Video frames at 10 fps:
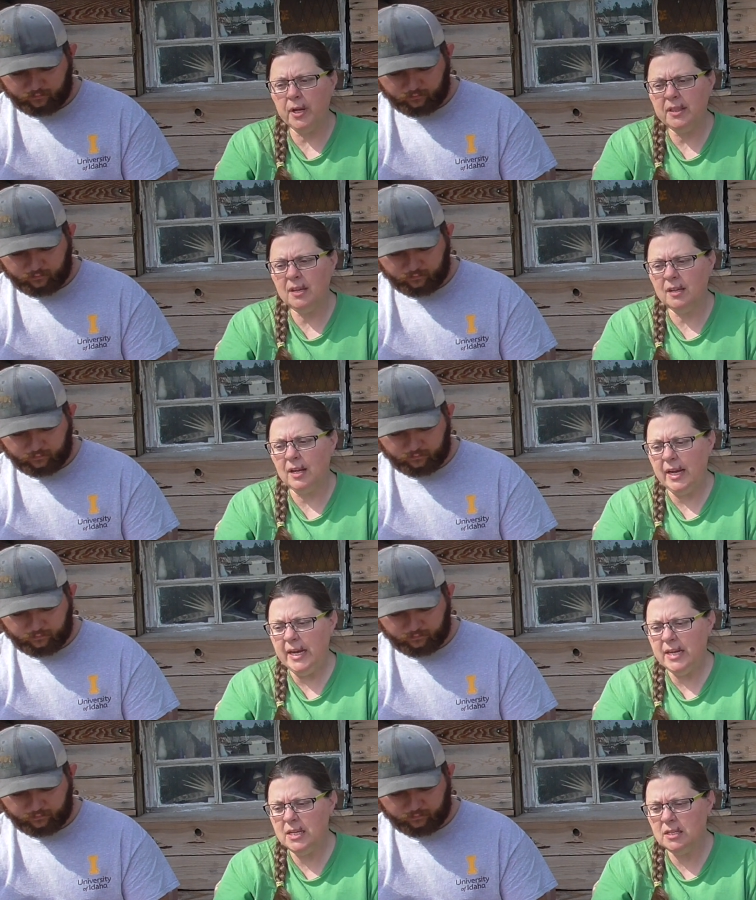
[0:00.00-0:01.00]
Speaker 1: Read that.
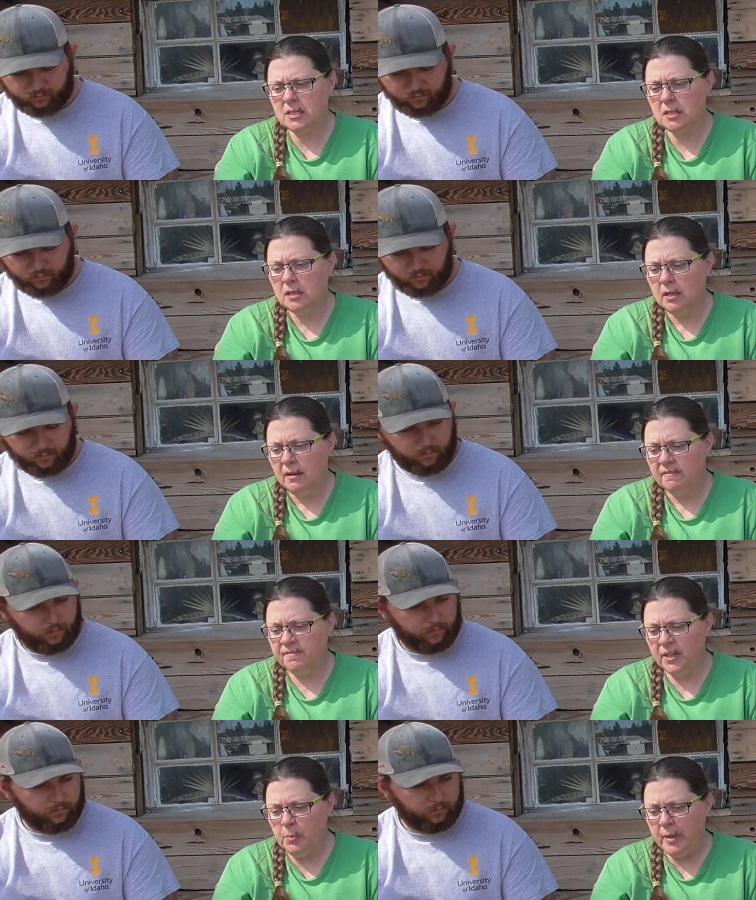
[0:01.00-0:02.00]
Eat it,
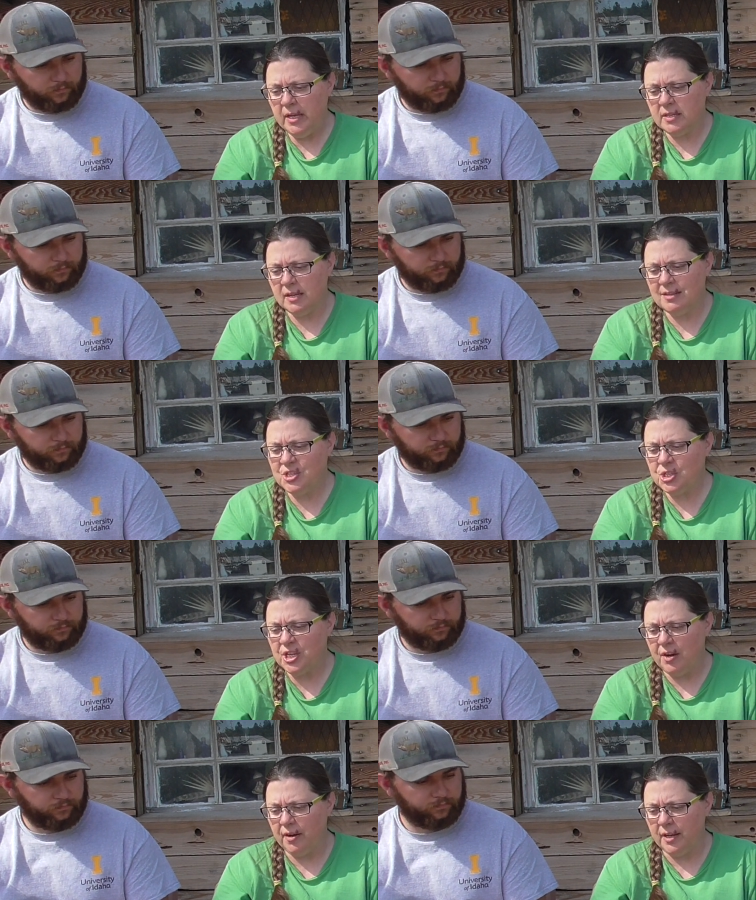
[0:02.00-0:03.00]
film it, and
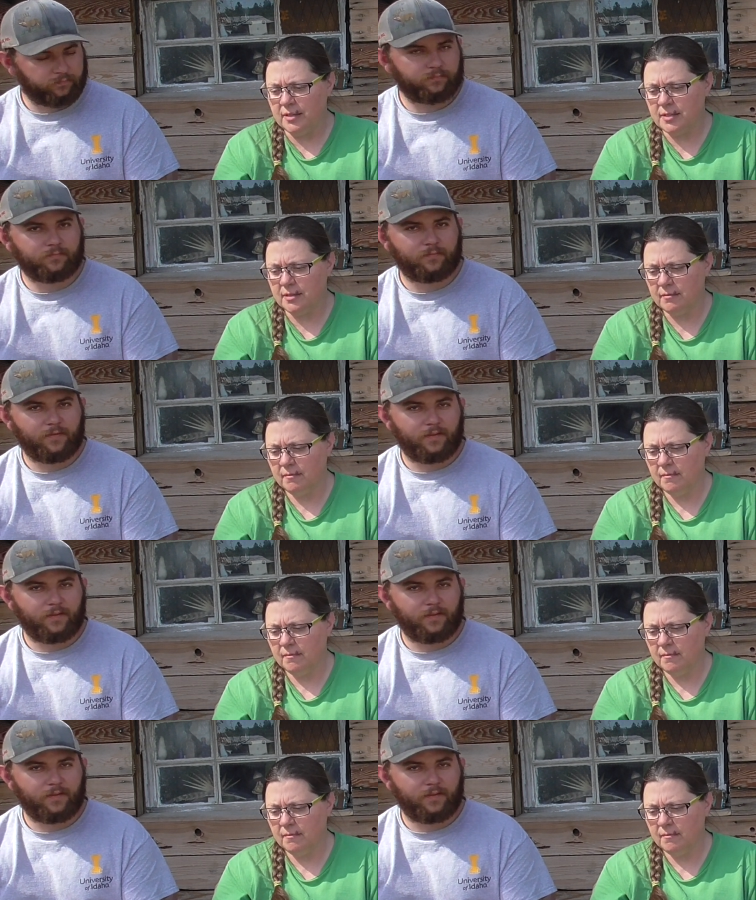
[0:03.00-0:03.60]
share it.